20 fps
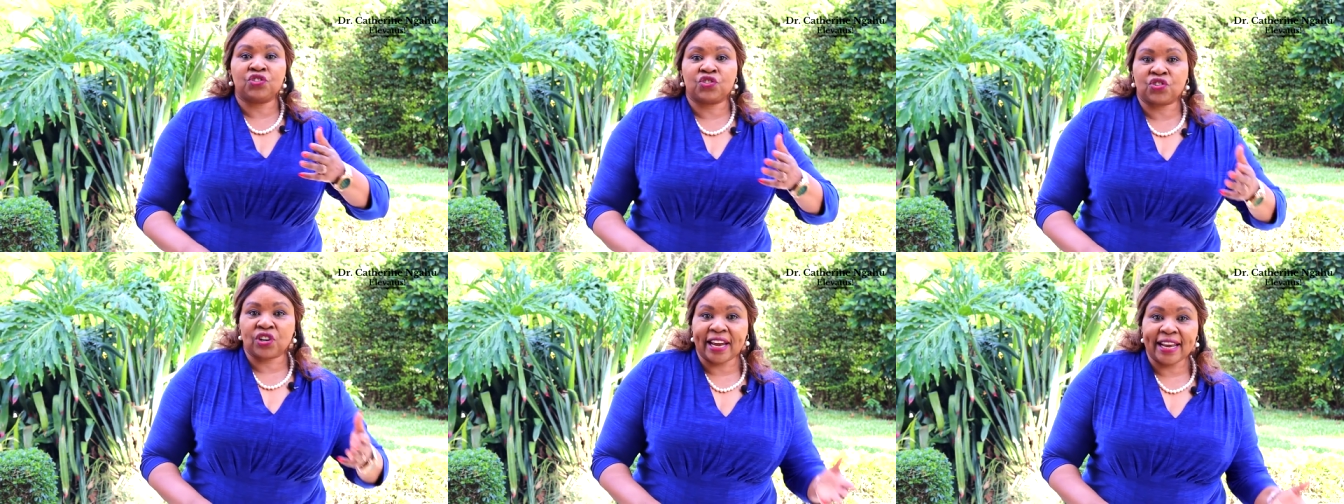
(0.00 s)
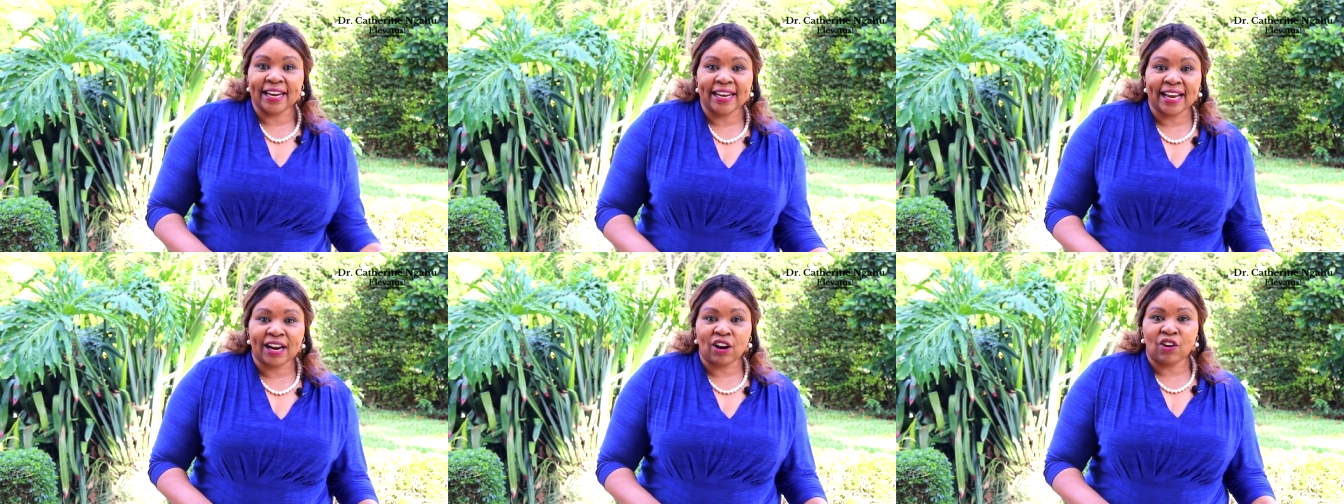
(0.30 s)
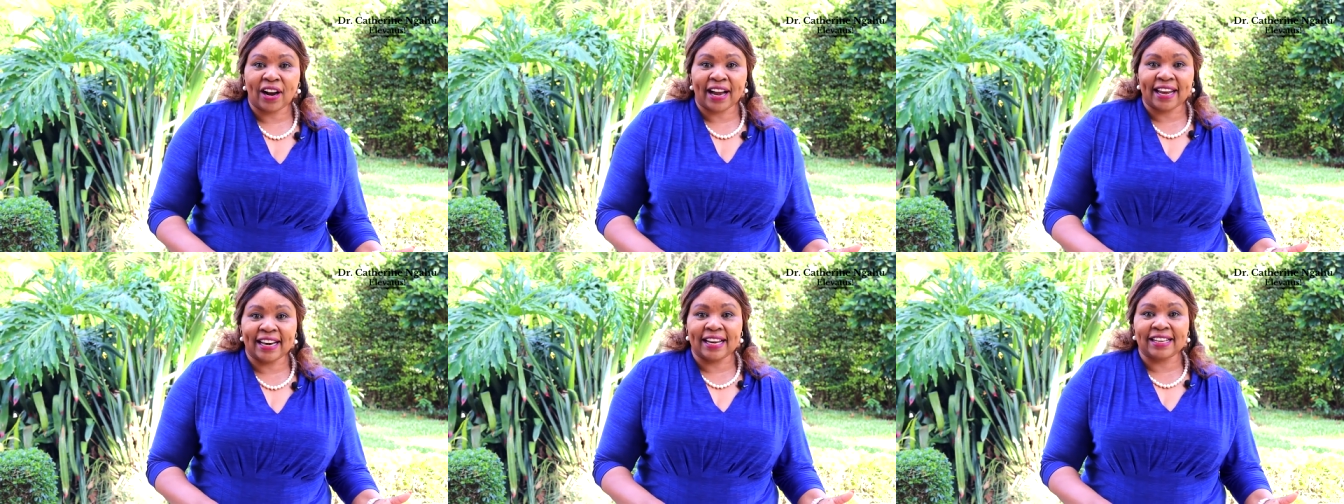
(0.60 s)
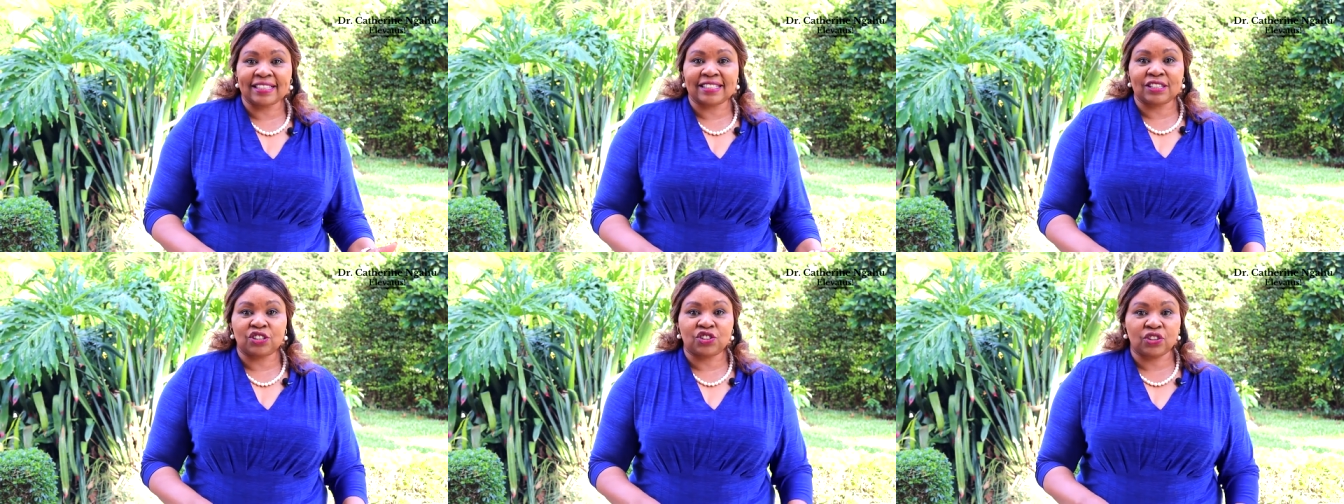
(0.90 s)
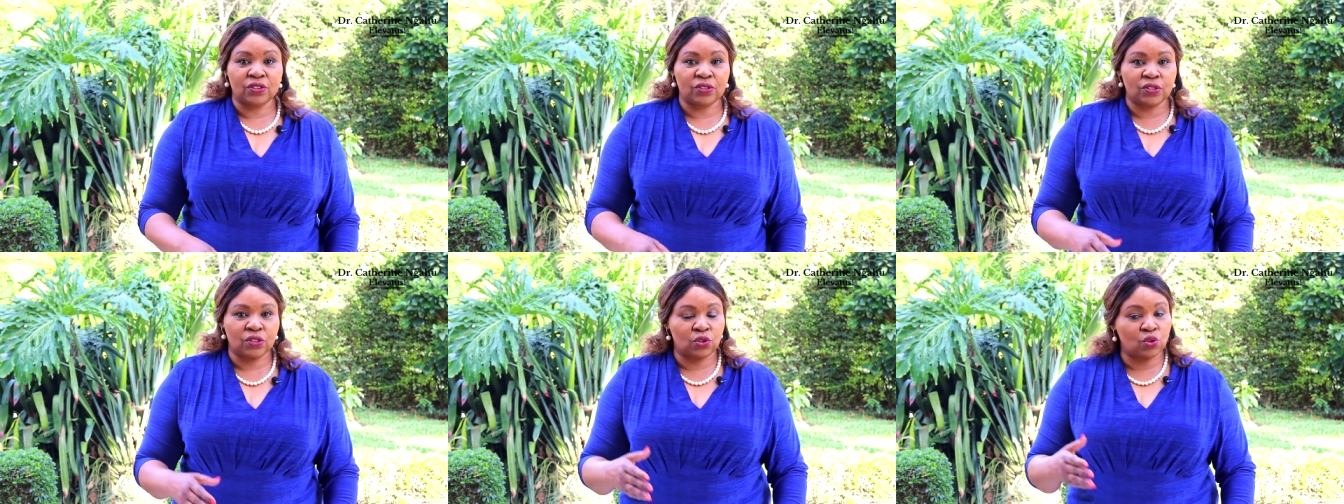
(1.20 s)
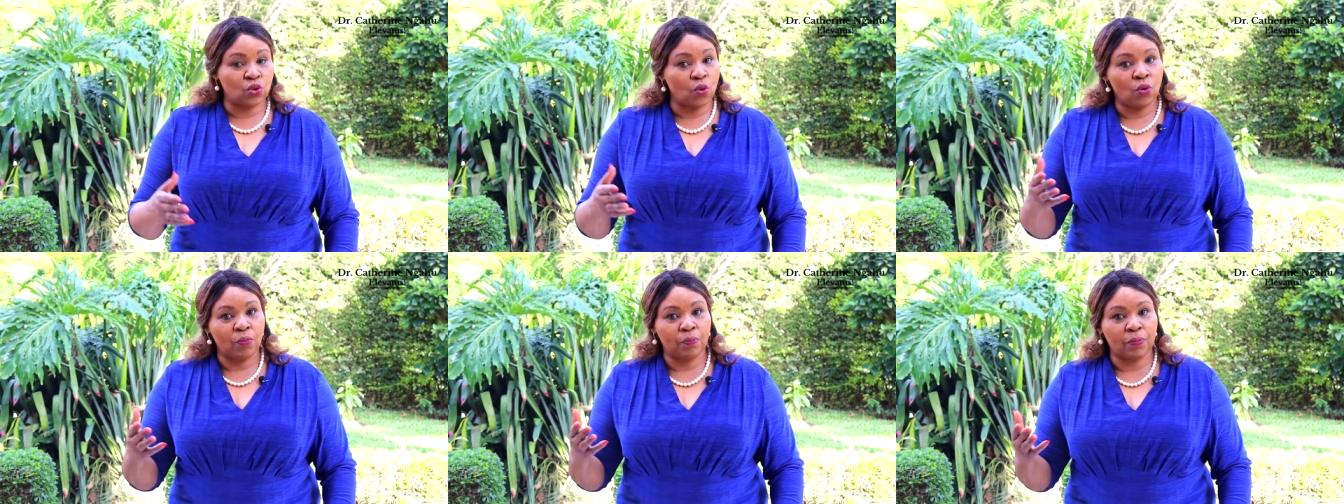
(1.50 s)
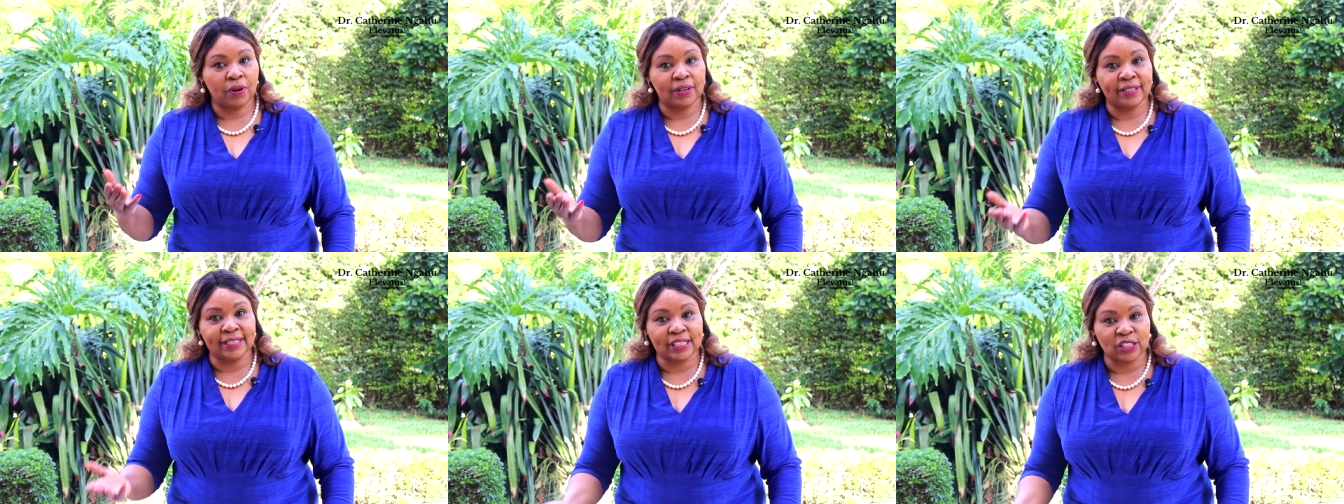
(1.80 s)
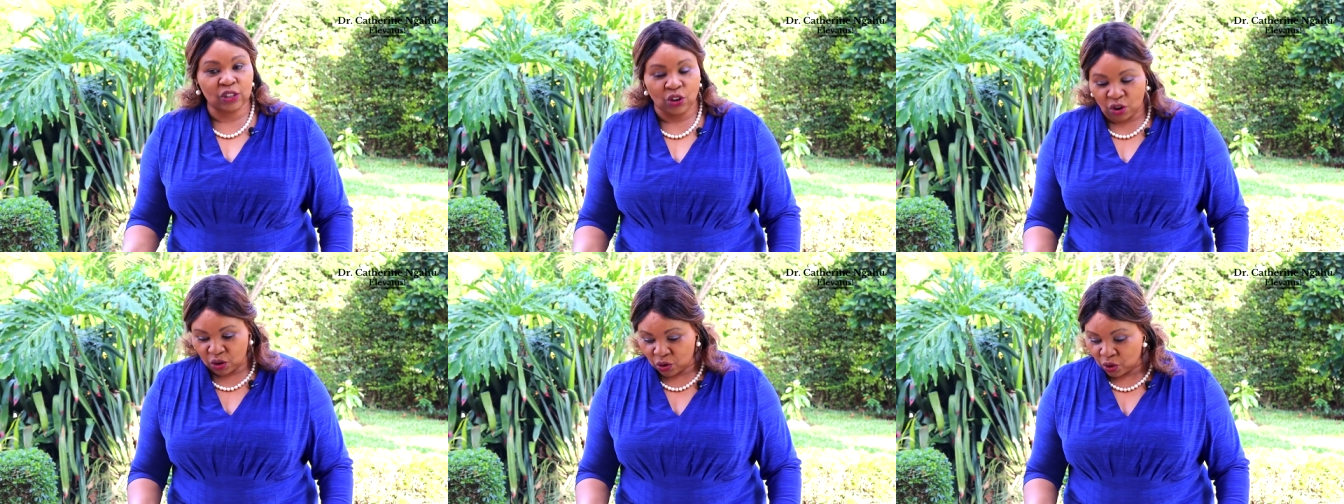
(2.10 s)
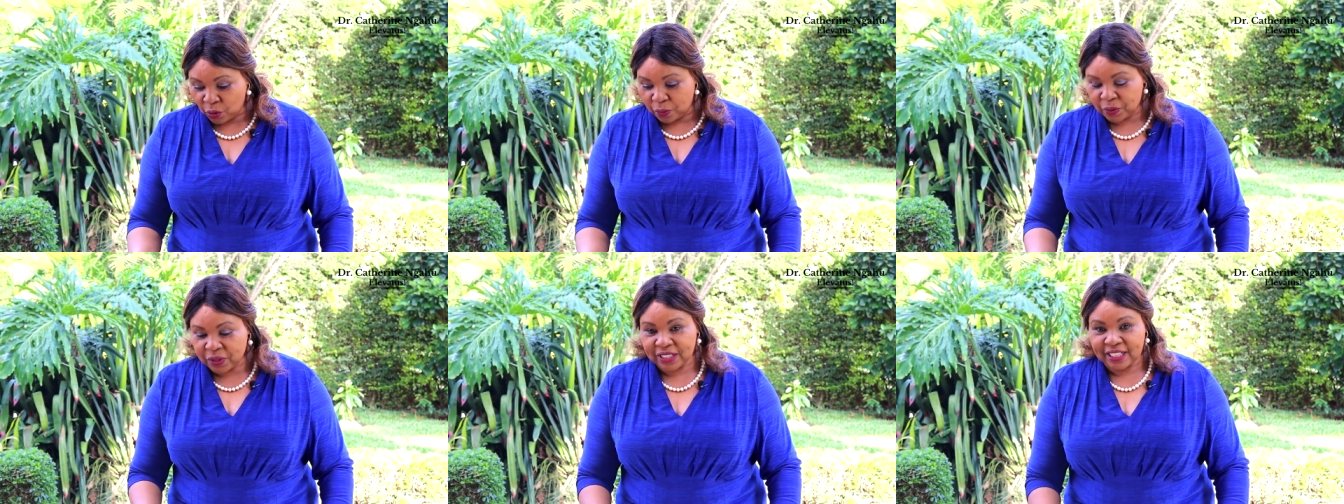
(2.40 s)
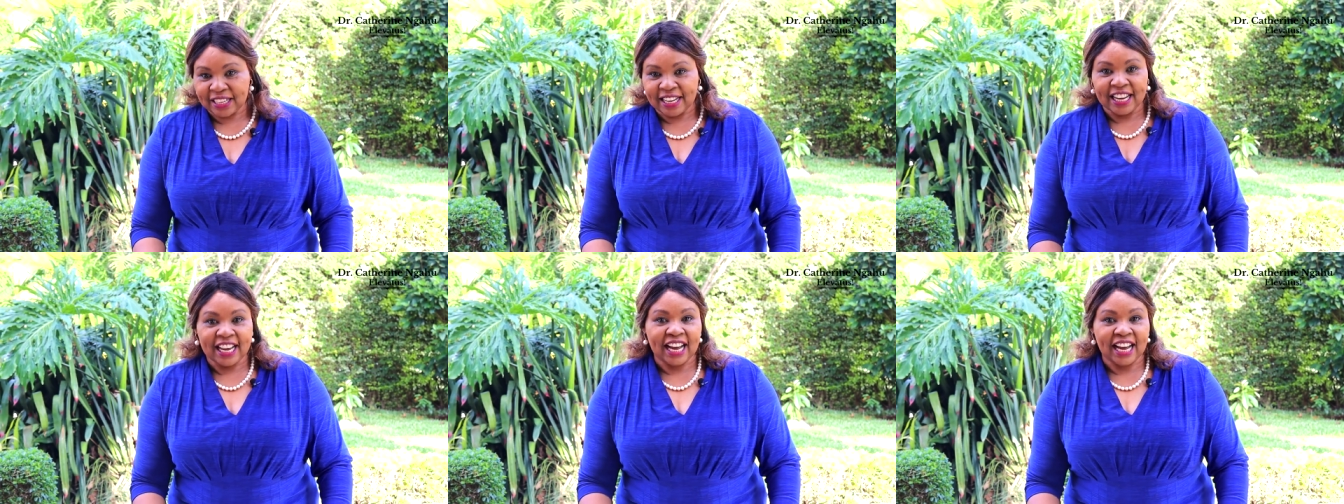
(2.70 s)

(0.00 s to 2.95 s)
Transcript: training organizations to political groups.